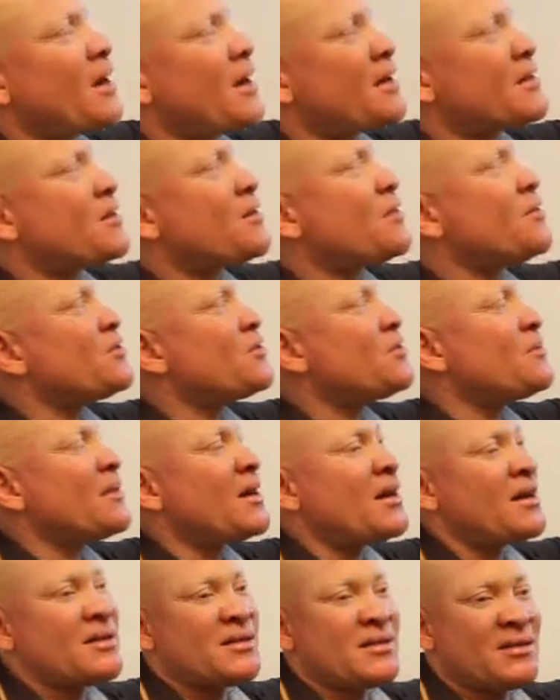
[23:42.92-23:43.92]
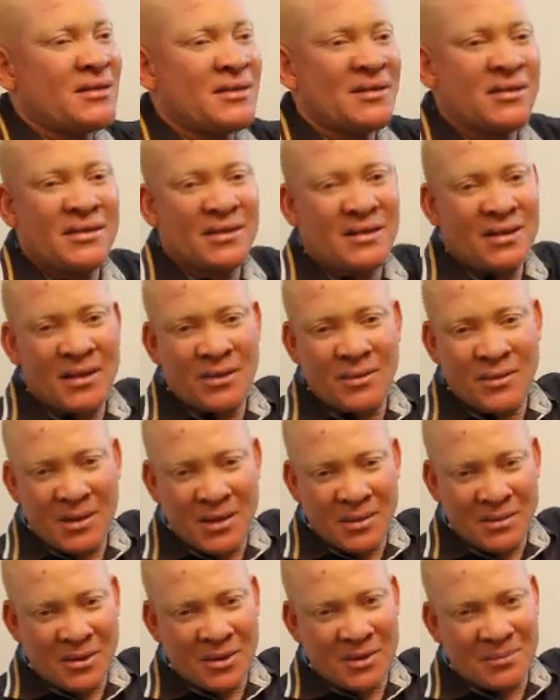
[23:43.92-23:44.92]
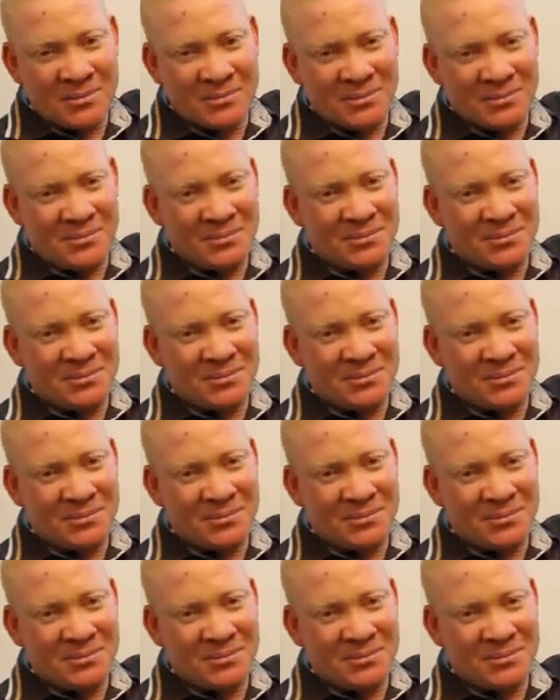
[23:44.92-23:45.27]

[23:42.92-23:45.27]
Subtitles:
as the consumer's equilibrium.